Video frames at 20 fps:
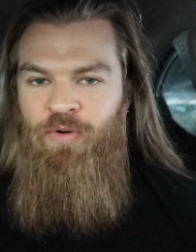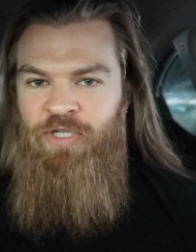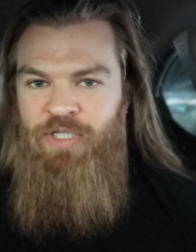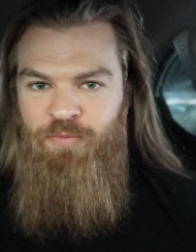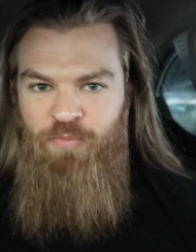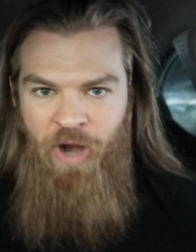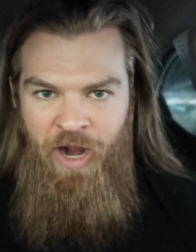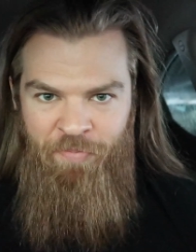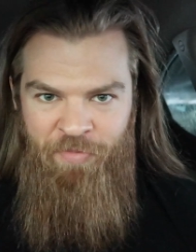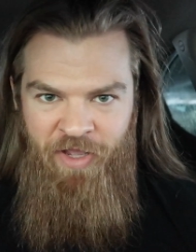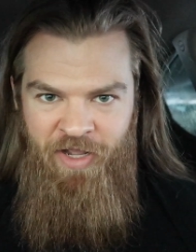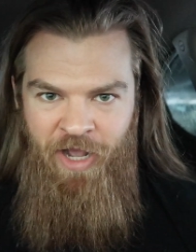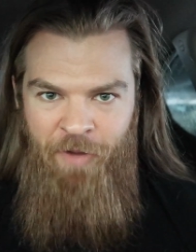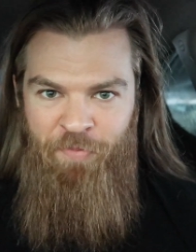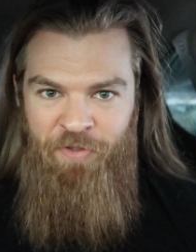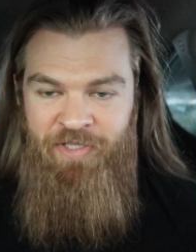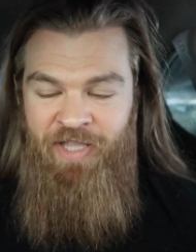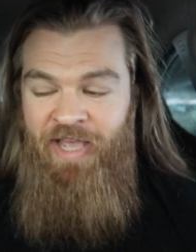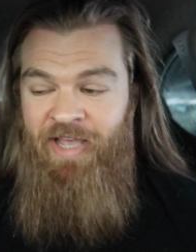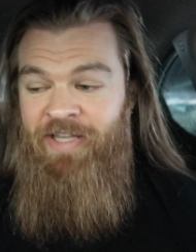which is probably a
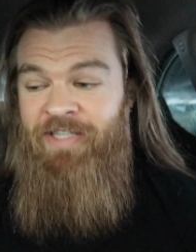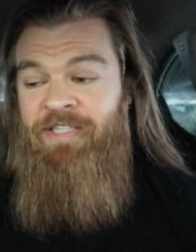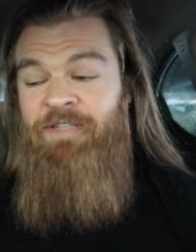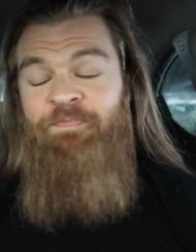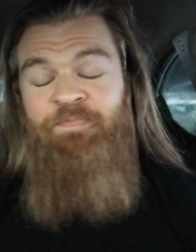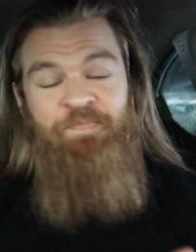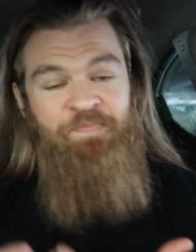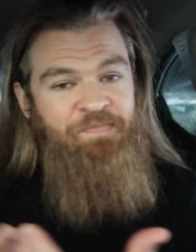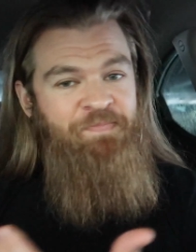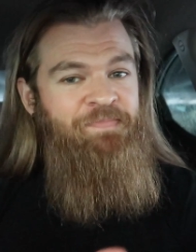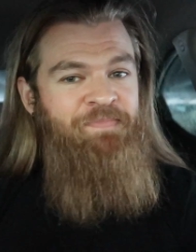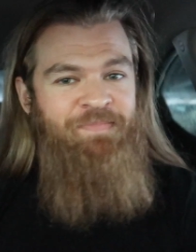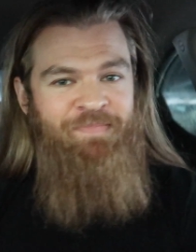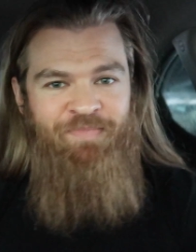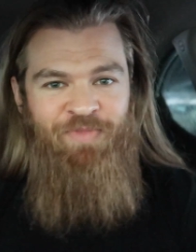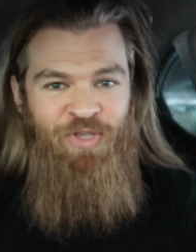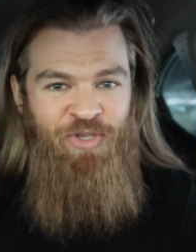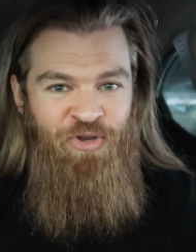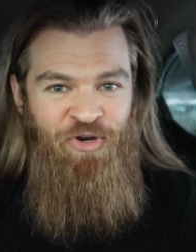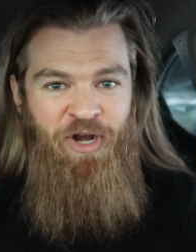couple days,
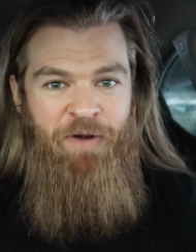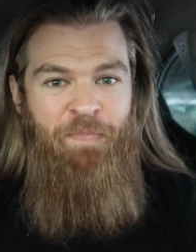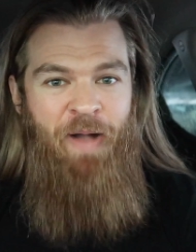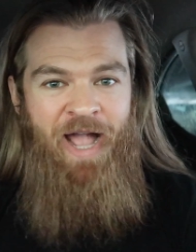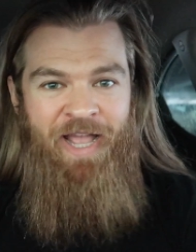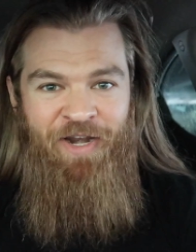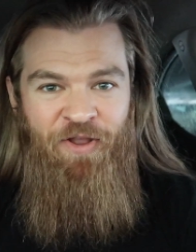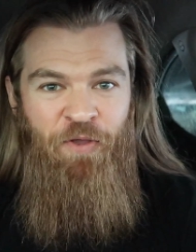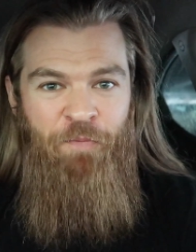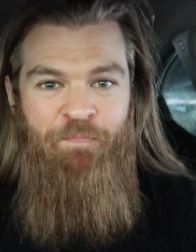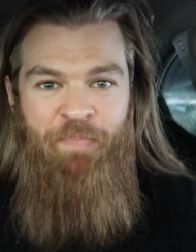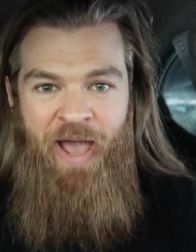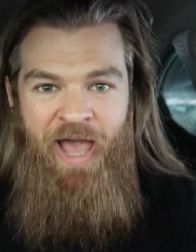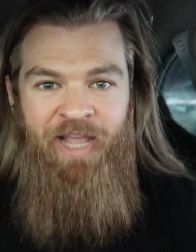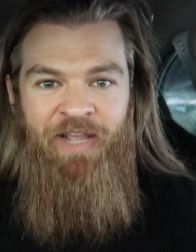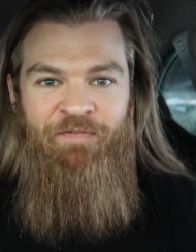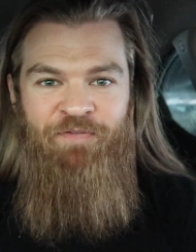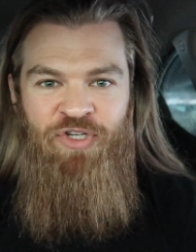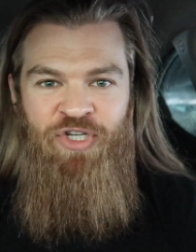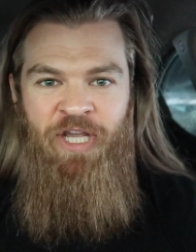you're gonna buy another
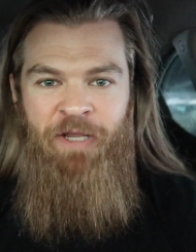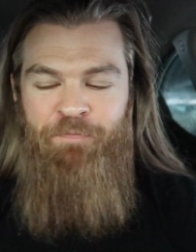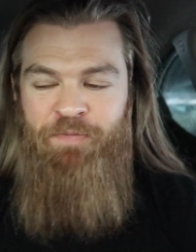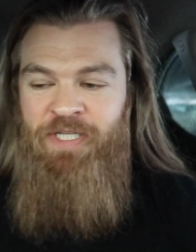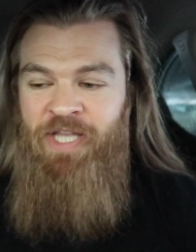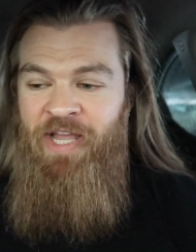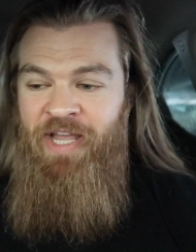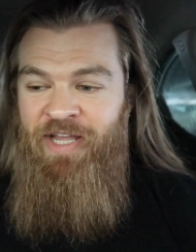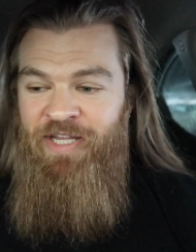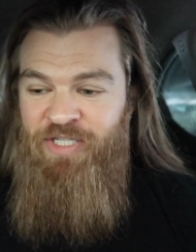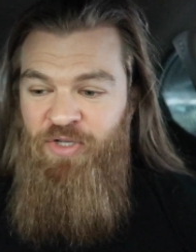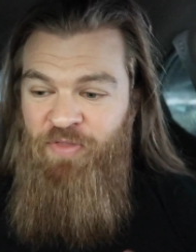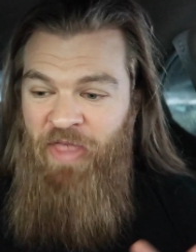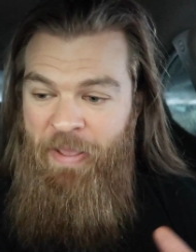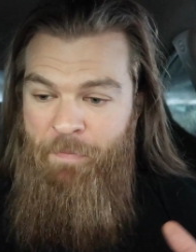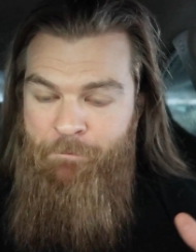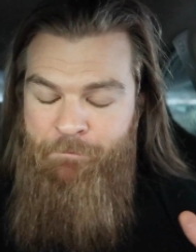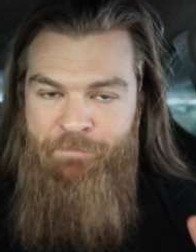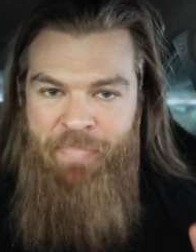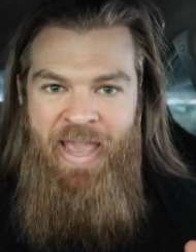bag of chips. So
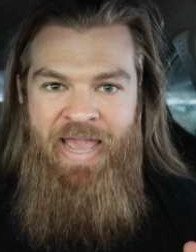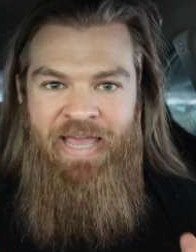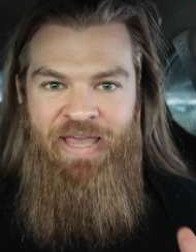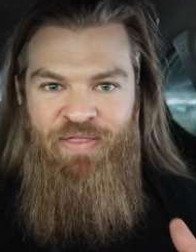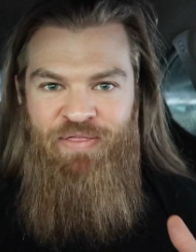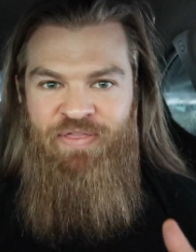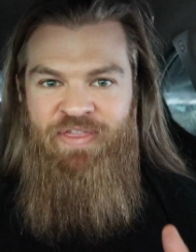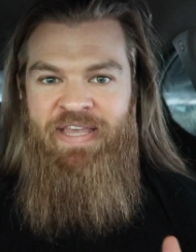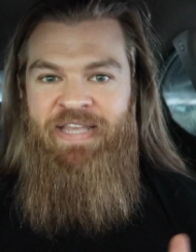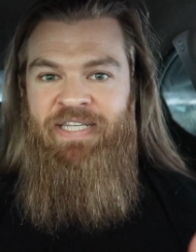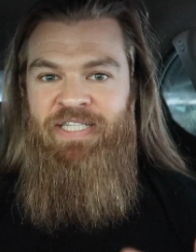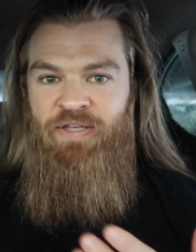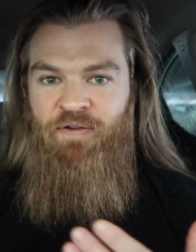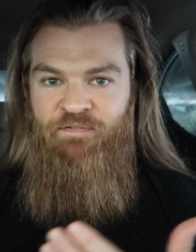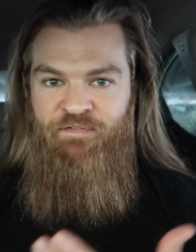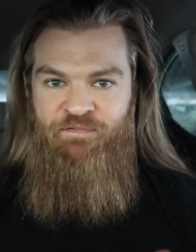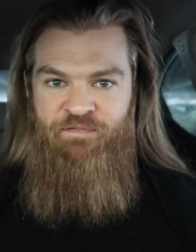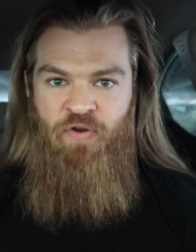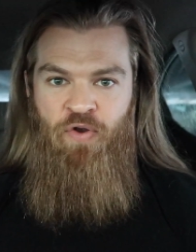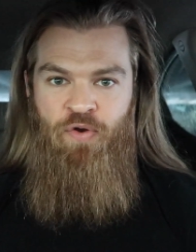they make these
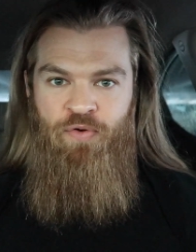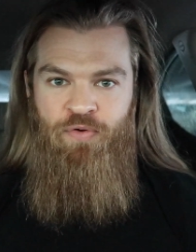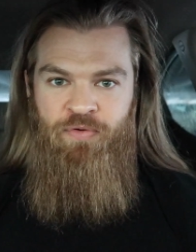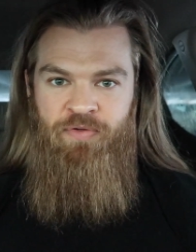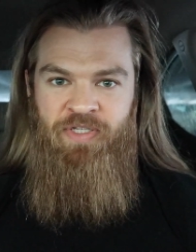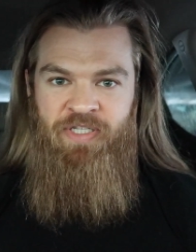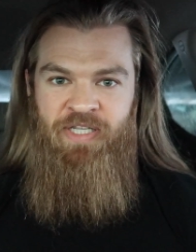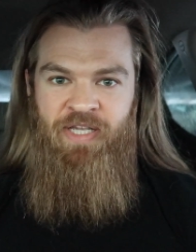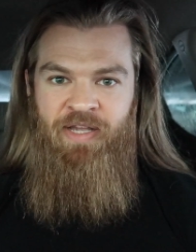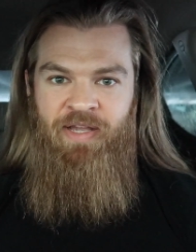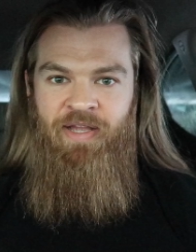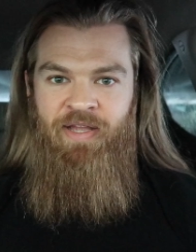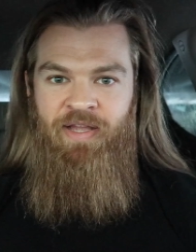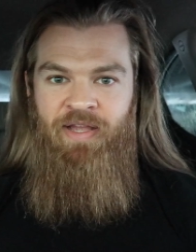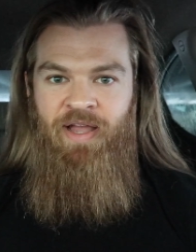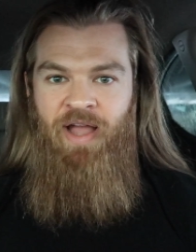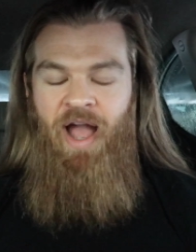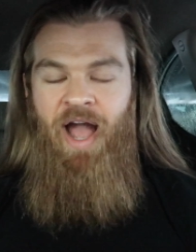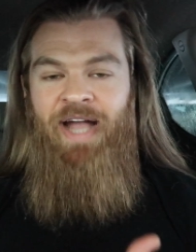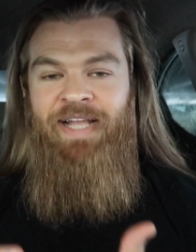foods
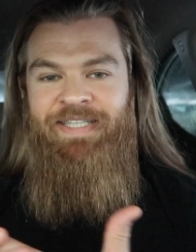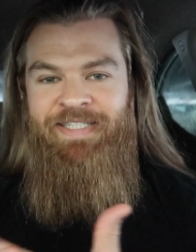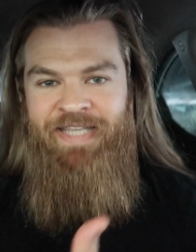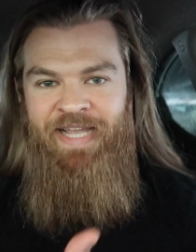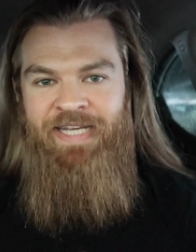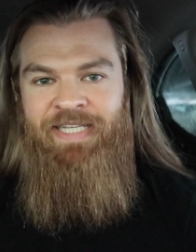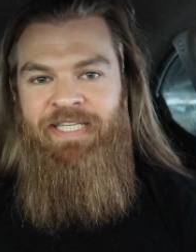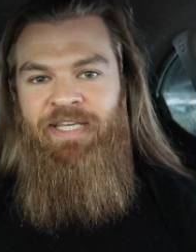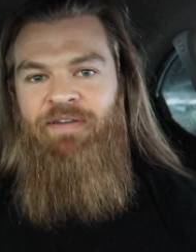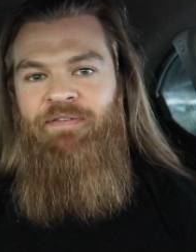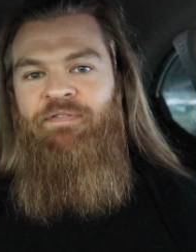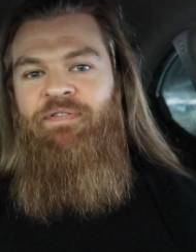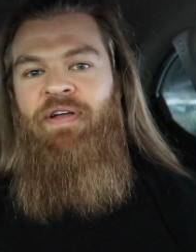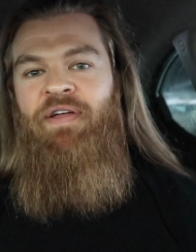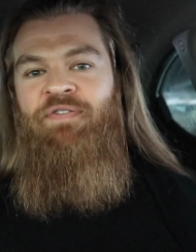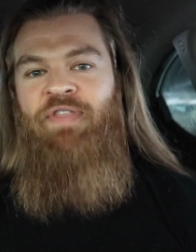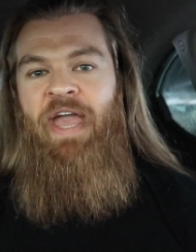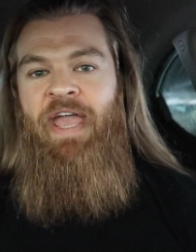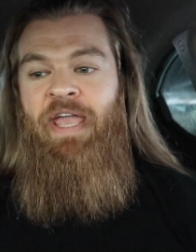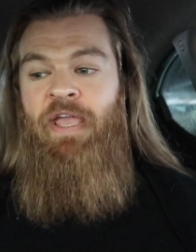addictive.
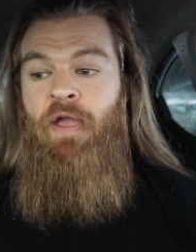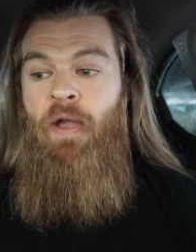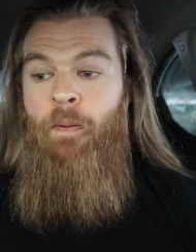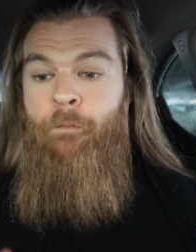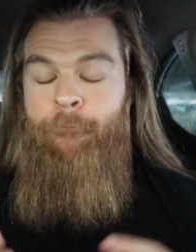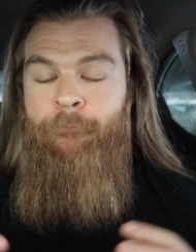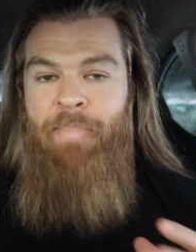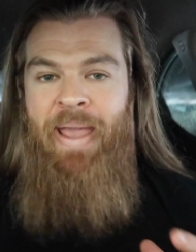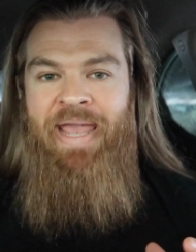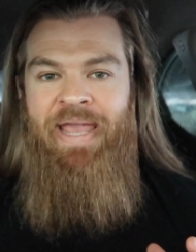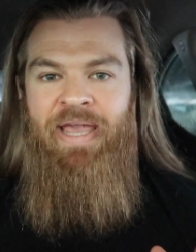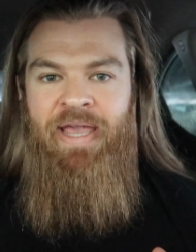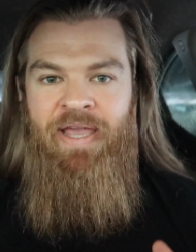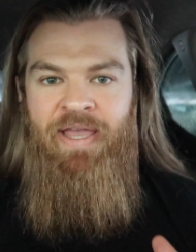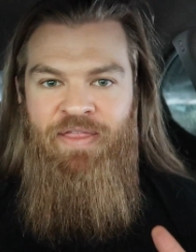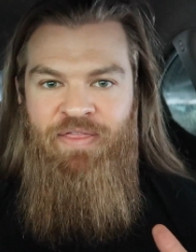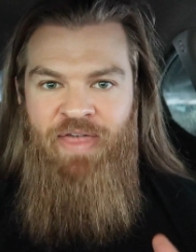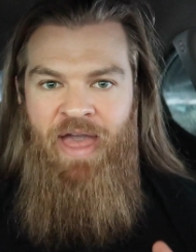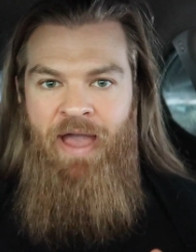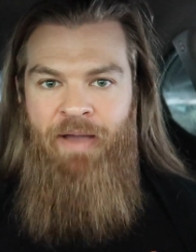They make
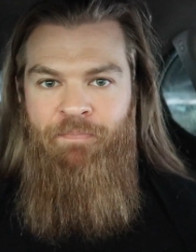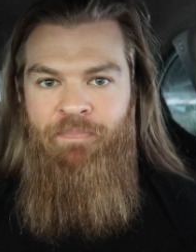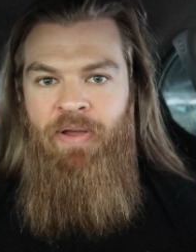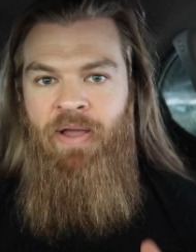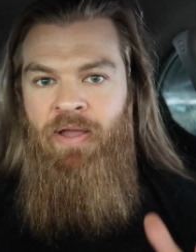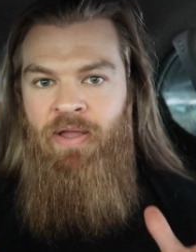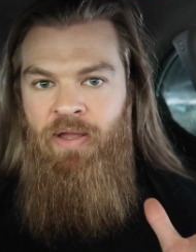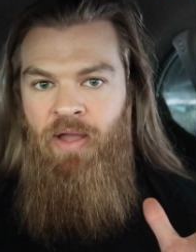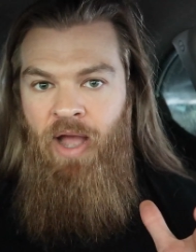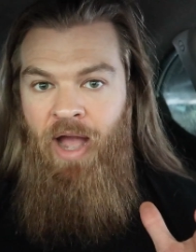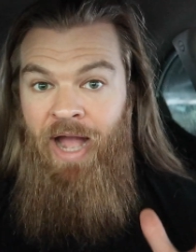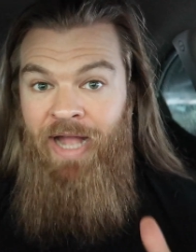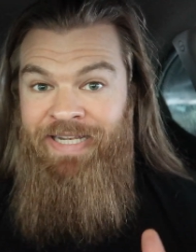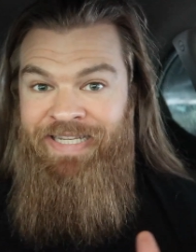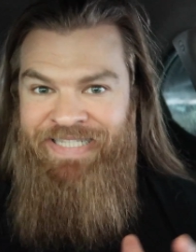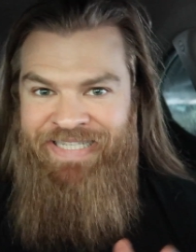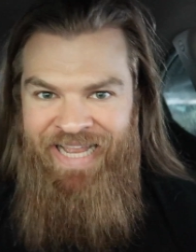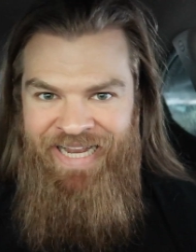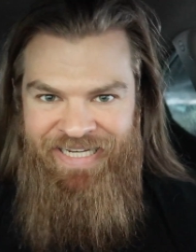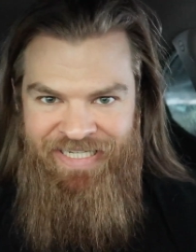them
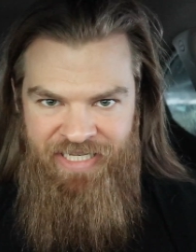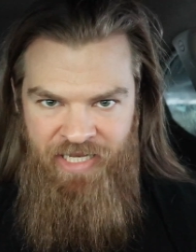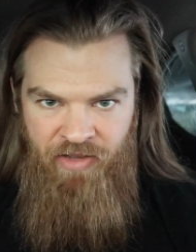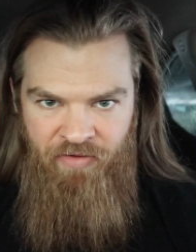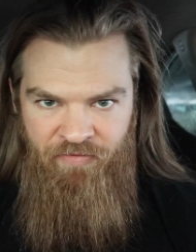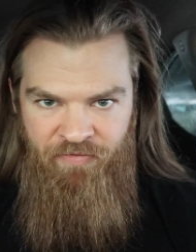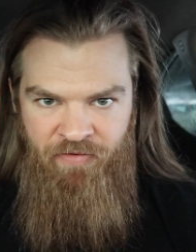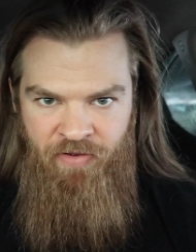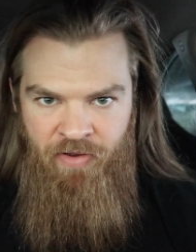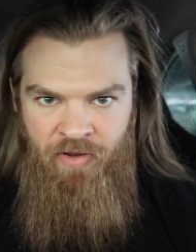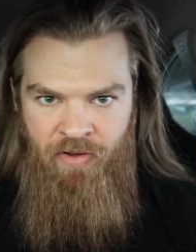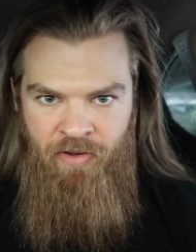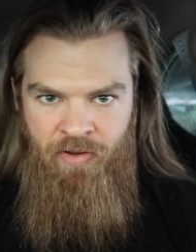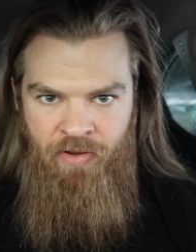addictive.